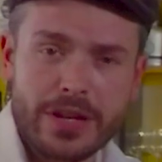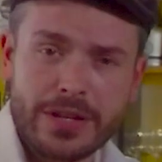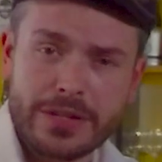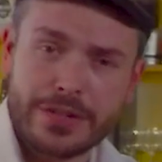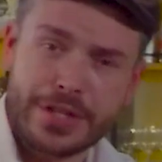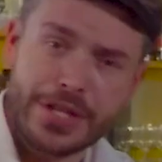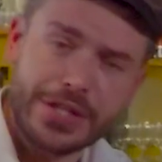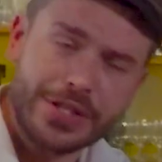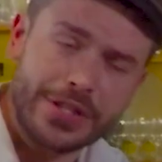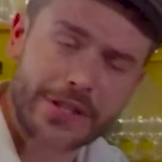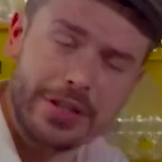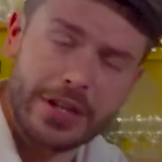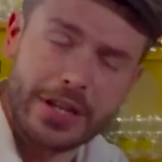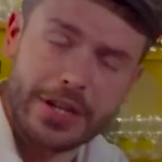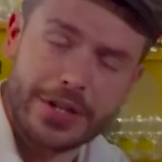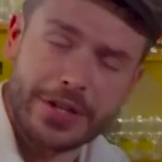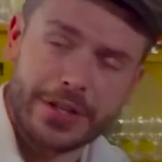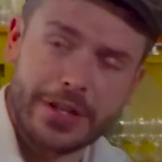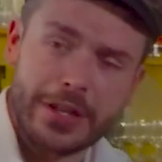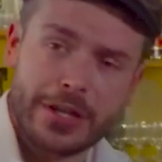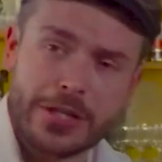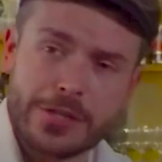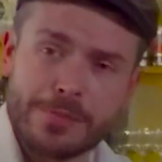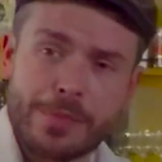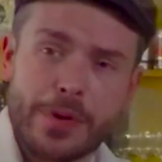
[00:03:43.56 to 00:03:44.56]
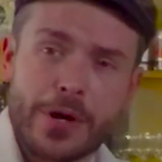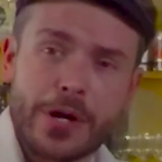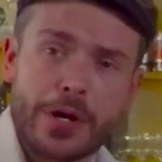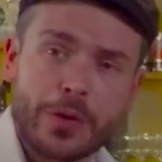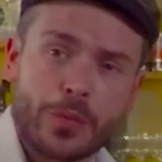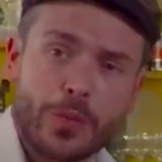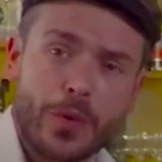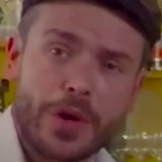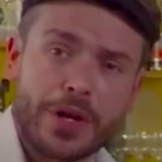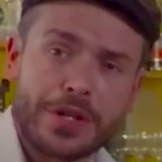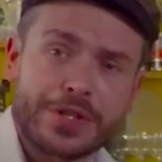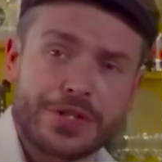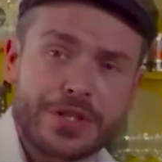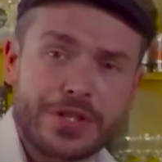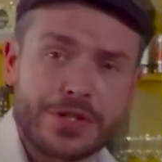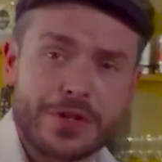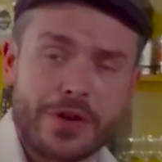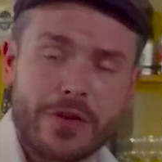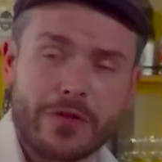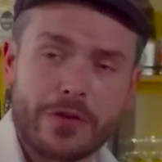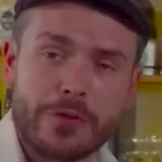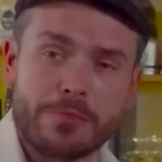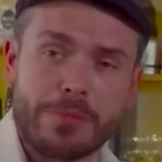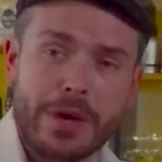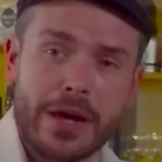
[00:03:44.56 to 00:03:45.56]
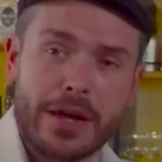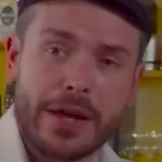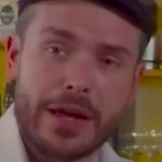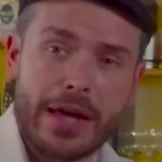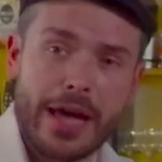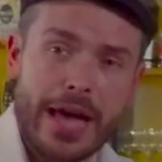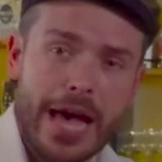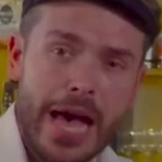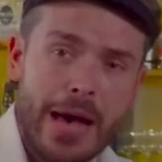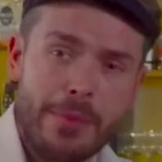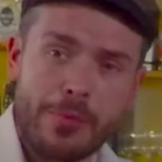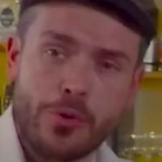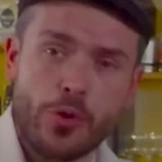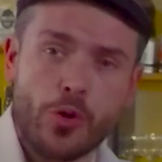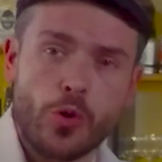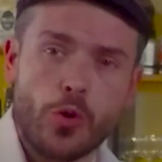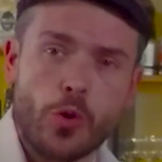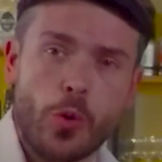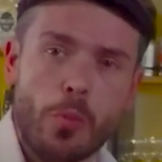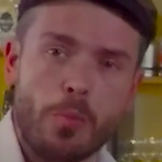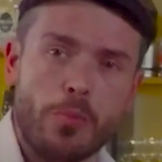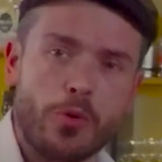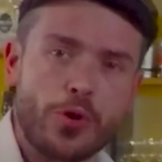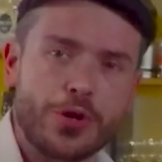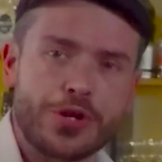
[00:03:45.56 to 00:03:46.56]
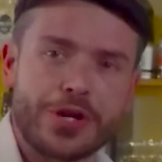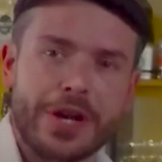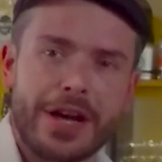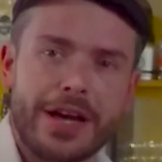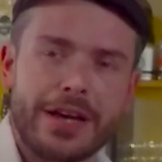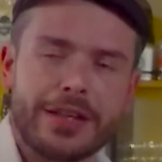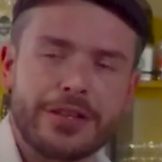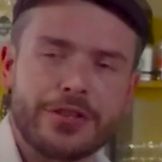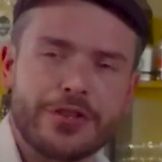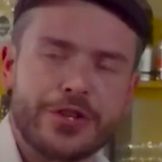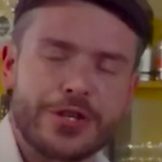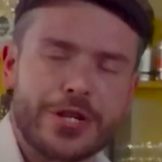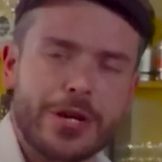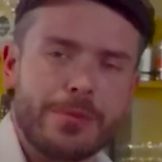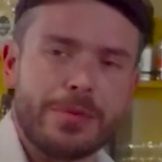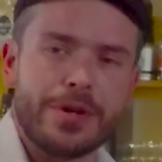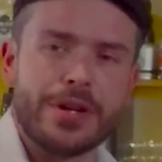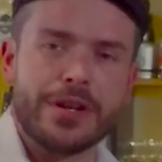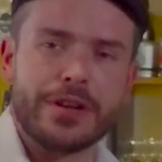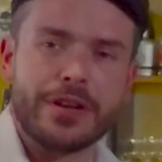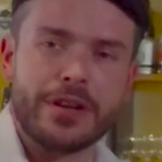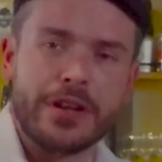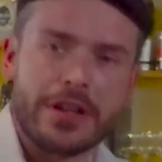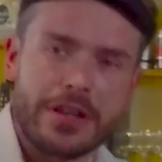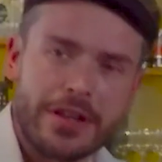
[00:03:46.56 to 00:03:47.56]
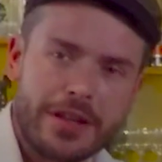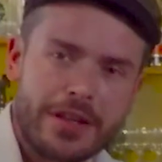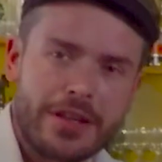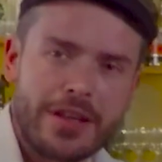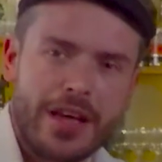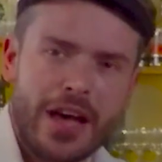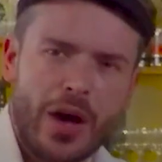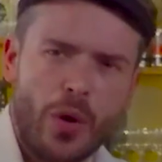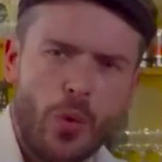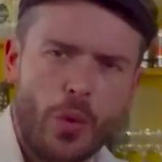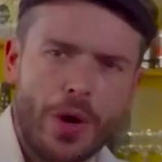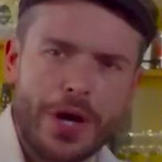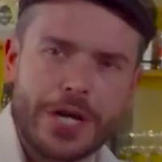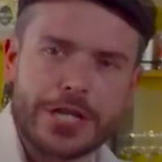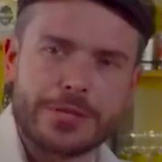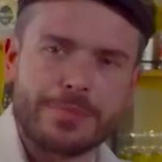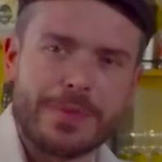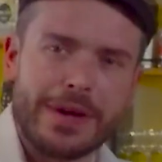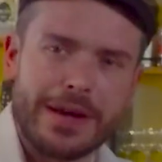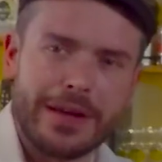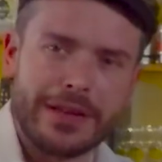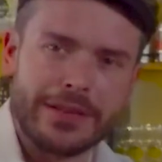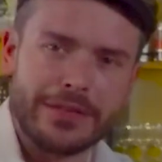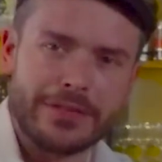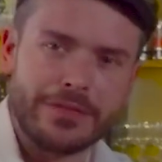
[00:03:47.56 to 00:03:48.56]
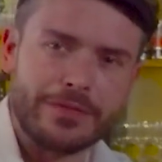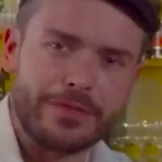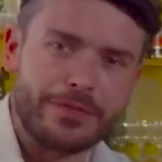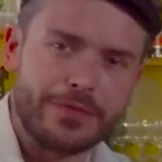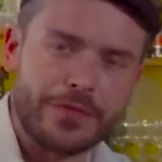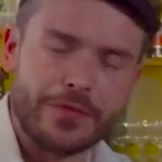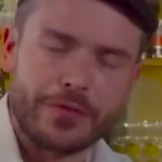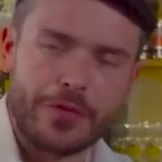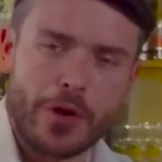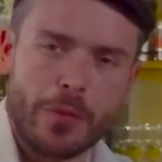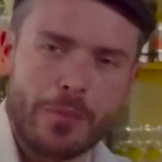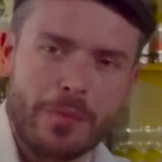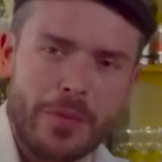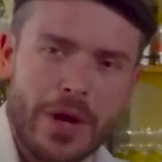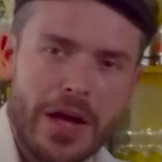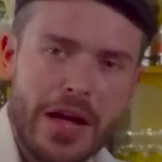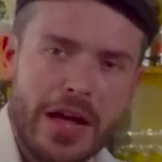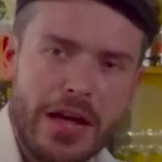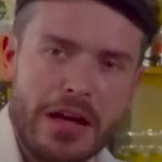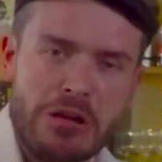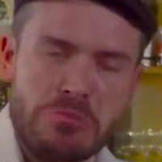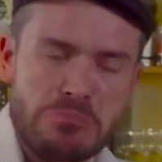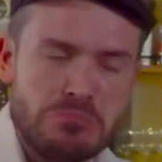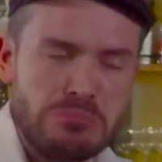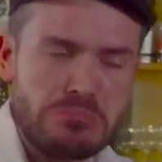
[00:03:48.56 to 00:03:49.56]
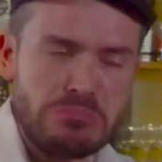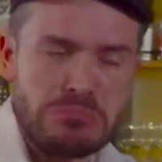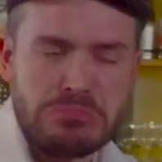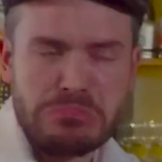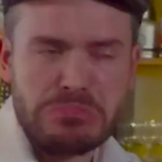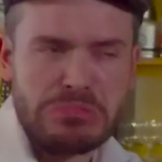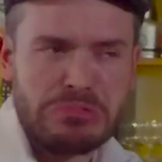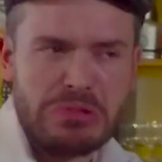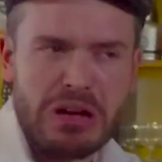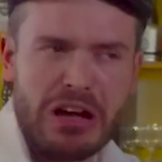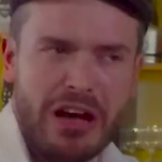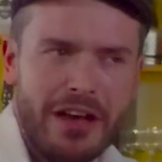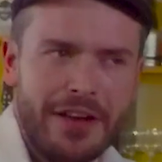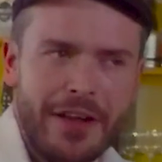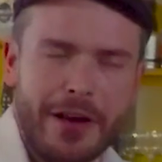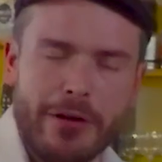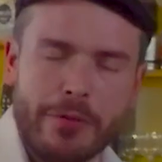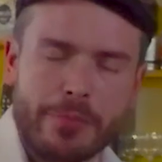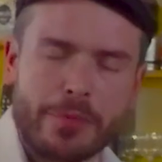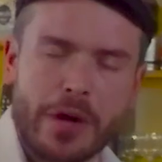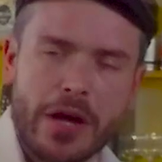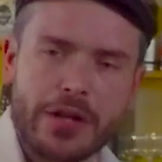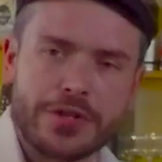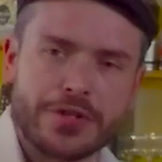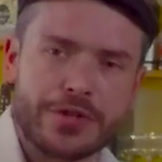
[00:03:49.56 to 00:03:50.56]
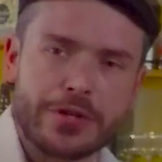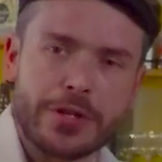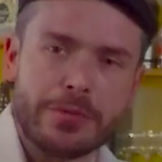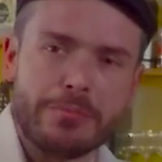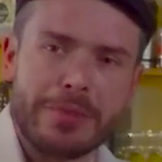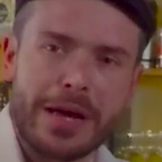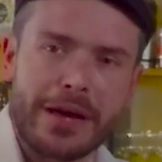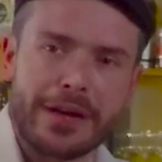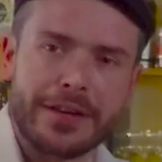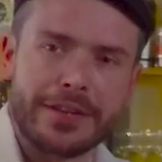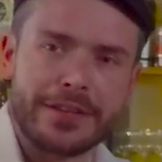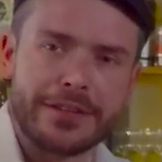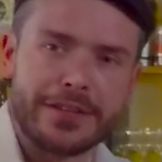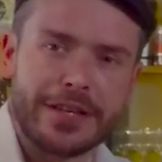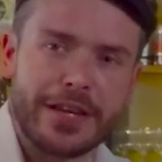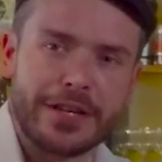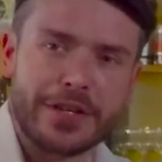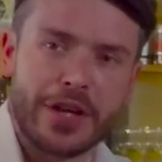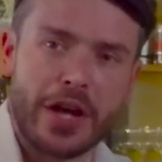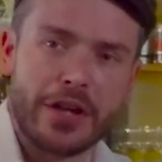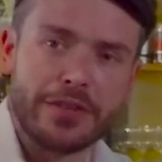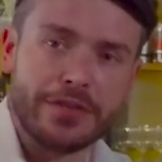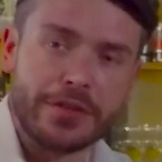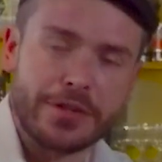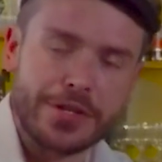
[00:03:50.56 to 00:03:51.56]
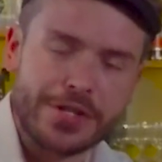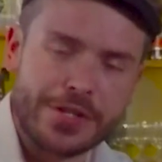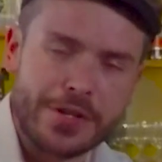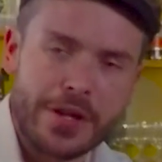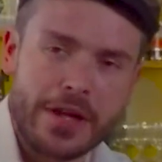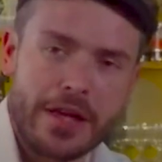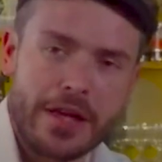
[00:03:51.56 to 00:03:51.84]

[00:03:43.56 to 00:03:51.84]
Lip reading: Distillation in its part was discovered by Abu Musa de Shabir, a wise man from an Arab country back in the 800s,